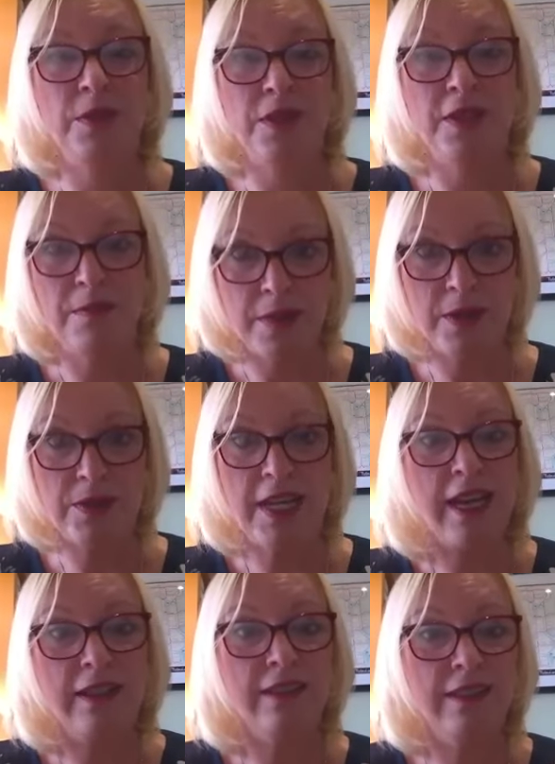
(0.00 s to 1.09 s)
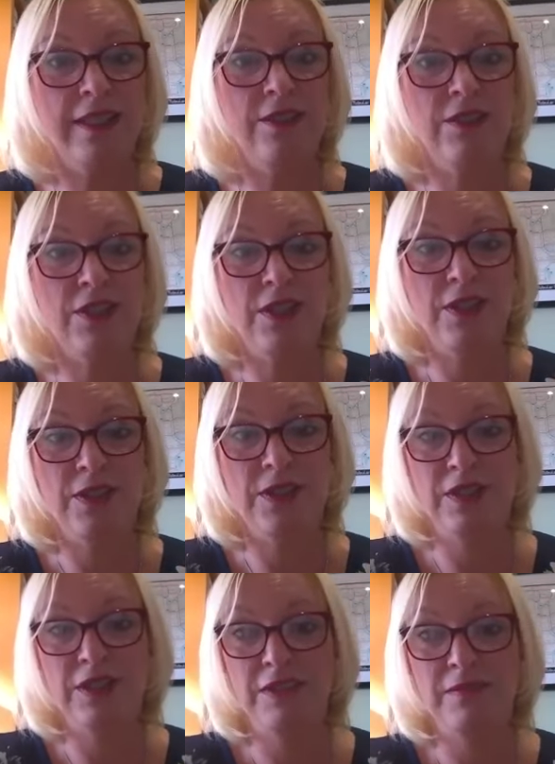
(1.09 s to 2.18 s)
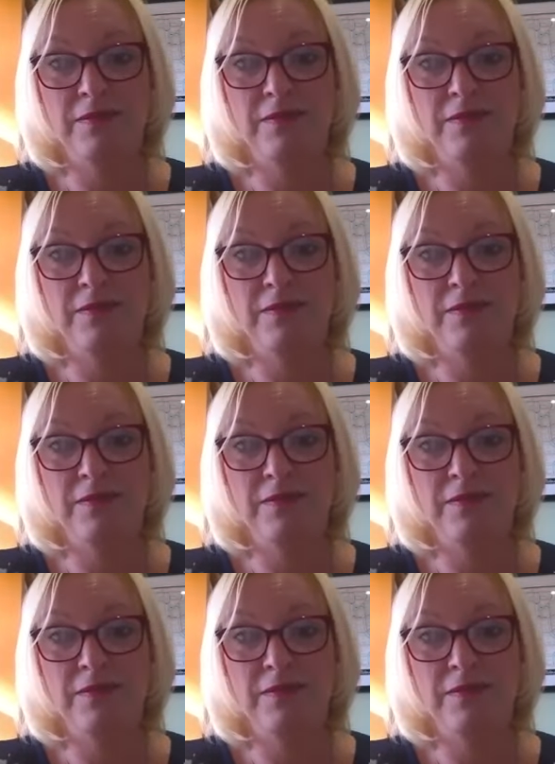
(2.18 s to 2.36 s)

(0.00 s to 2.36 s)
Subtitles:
that are motile is reduced.